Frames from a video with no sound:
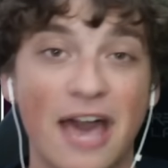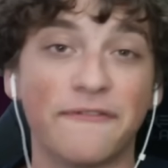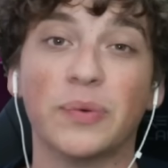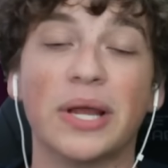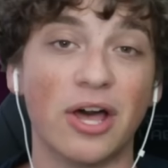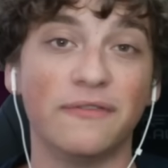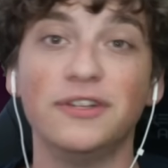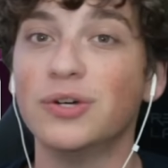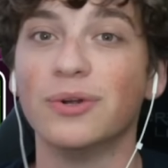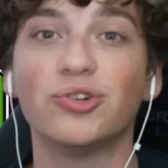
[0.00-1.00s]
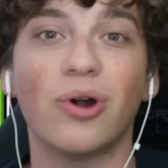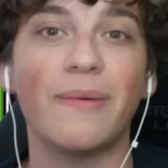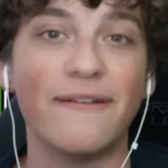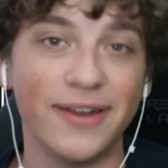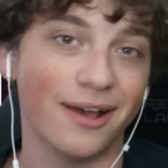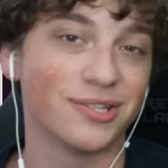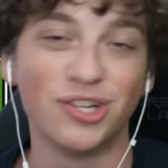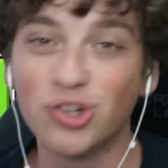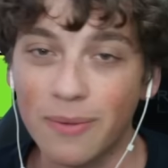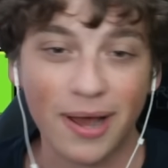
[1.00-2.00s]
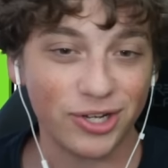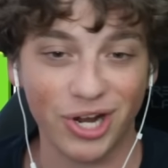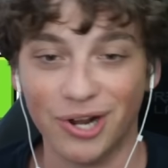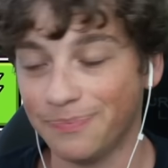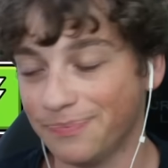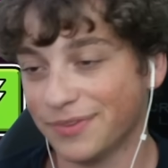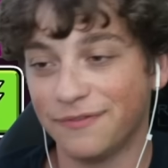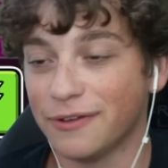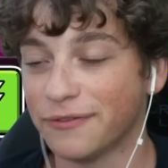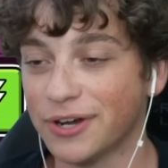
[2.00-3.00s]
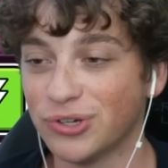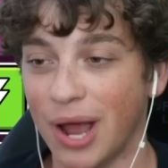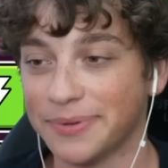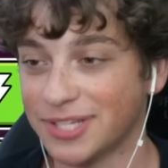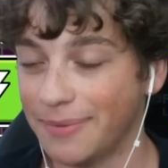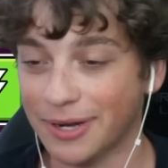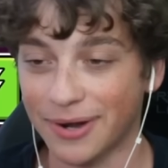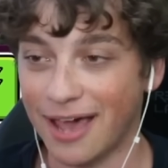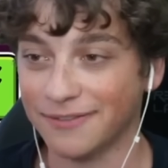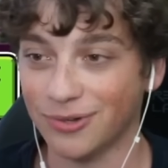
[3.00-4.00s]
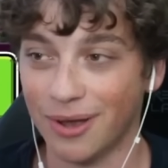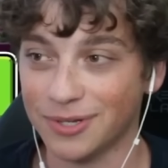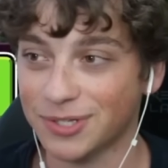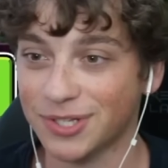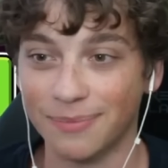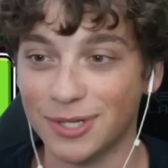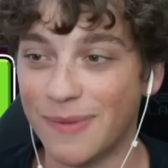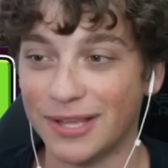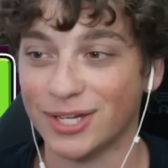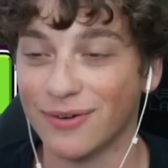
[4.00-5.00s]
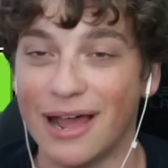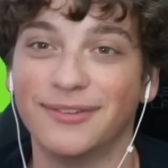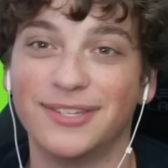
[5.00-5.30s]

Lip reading: yeah, for real though, if you do enjoy my videos and enjoy my channel, feel free to drop a sub. You don't have to. I'm just messing around